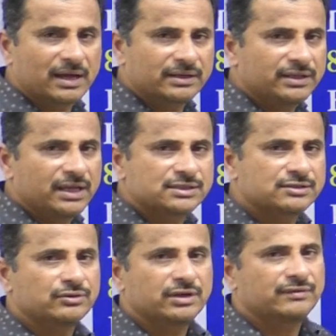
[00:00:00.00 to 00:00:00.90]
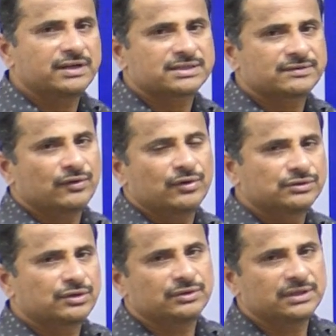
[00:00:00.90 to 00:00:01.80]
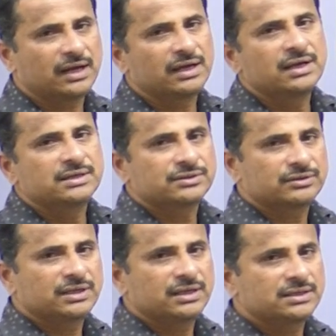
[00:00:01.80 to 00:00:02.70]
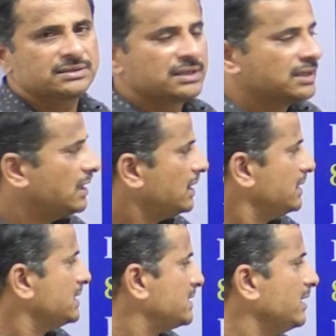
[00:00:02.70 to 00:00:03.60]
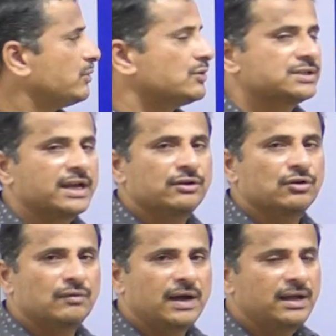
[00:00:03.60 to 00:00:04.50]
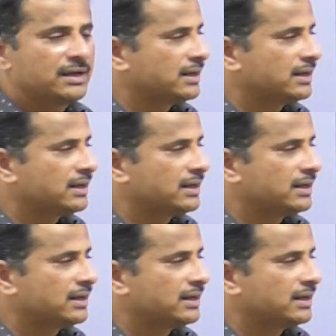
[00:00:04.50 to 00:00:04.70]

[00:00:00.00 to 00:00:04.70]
or these two rivers flow through this Dibru-Saikhowa